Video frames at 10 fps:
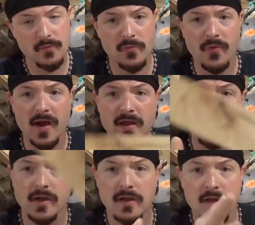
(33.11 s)
We're probably
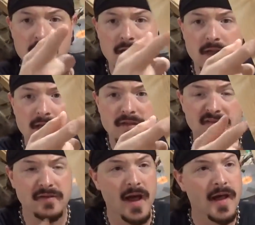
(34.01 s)
going to cut
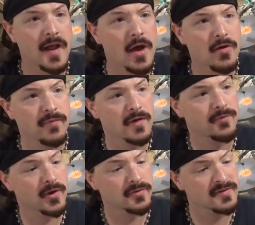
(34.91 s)
this knot off
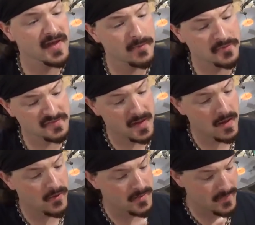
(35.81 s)
over on the table
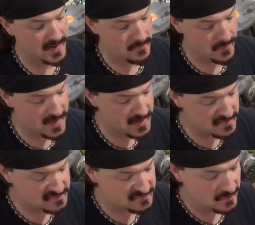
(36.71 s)
saw and make a
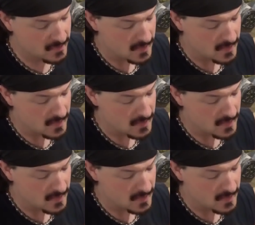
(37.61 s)
base